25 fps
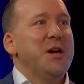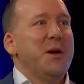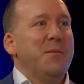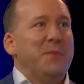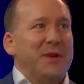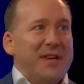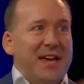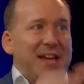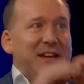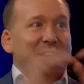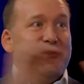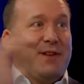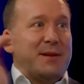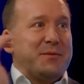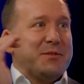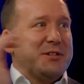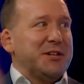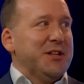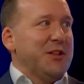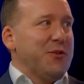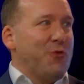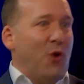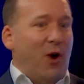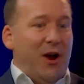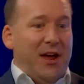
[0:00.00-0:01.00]
But yeah, you're
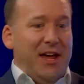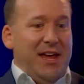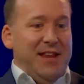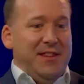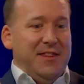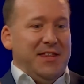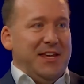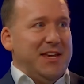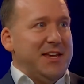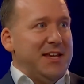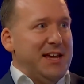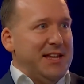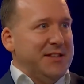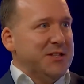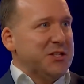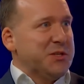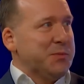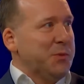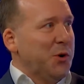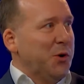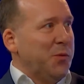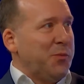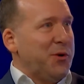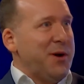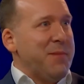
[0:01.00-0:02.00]
absolutely right. In the
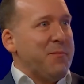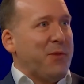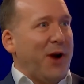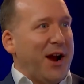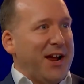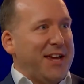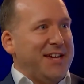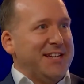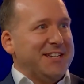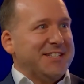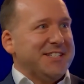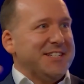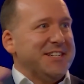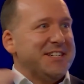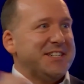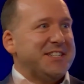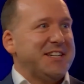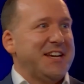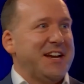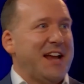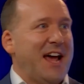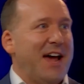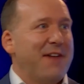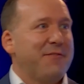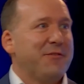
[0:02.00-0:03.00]
small print brackets that
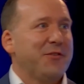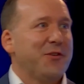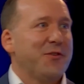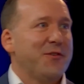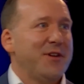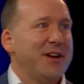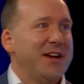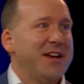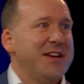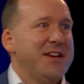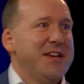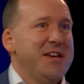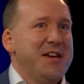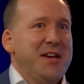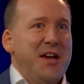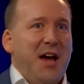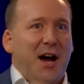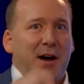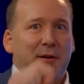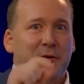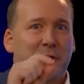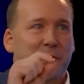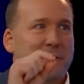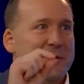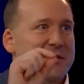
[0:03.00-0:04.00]
sit after it, I
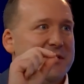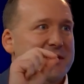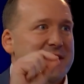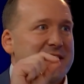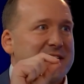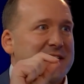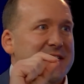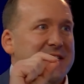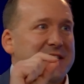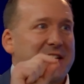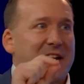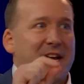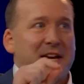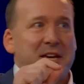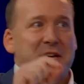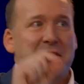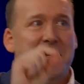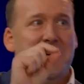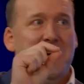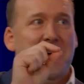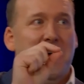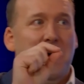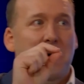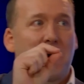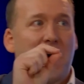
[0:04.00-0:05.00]
would almost need to say,
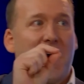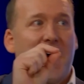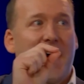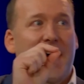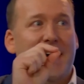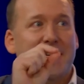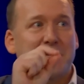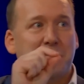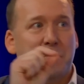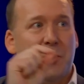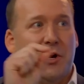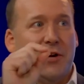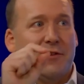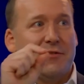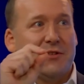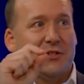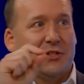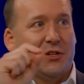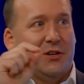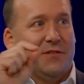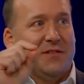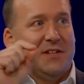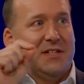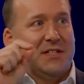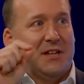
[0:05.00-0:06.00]
as
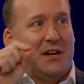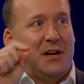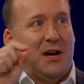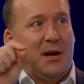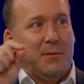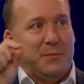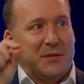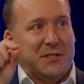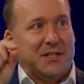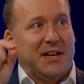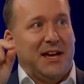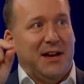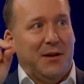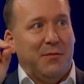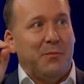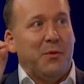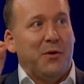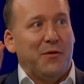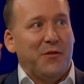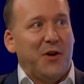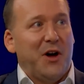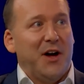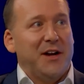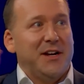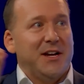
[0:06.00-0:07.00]
Microsoft is a hyperscale
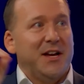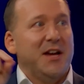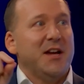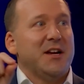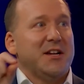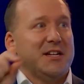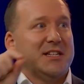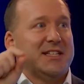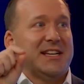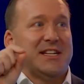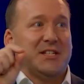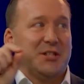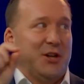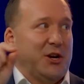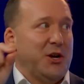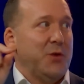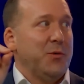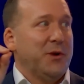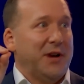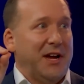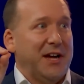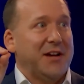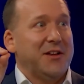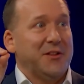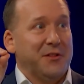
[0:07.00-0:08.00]
provider, because that's the only
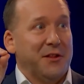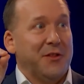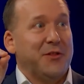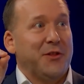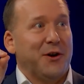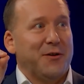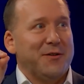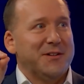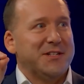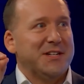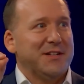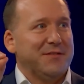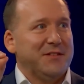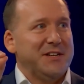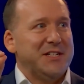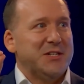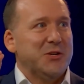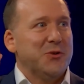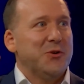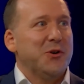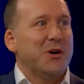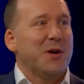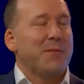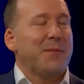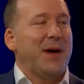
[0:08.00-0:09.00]
one I can authoritatively
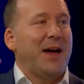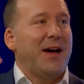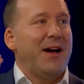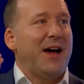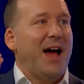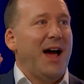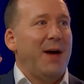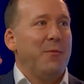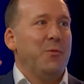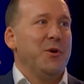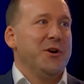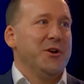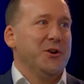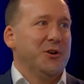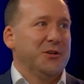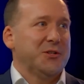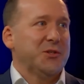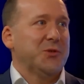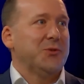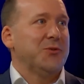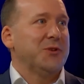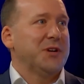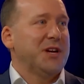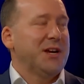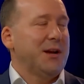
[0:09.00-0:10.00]
talk about, and we're not
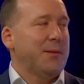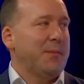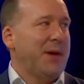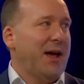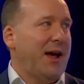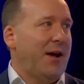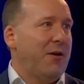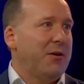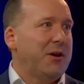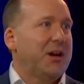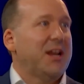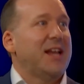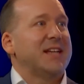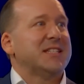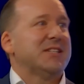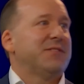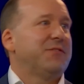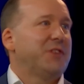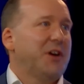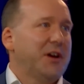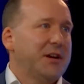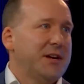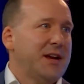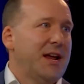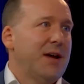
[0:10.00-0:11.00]
talking about
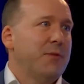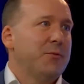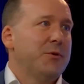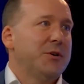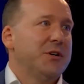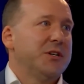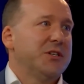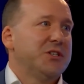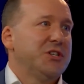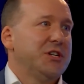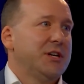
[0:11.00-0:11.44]
classified networks.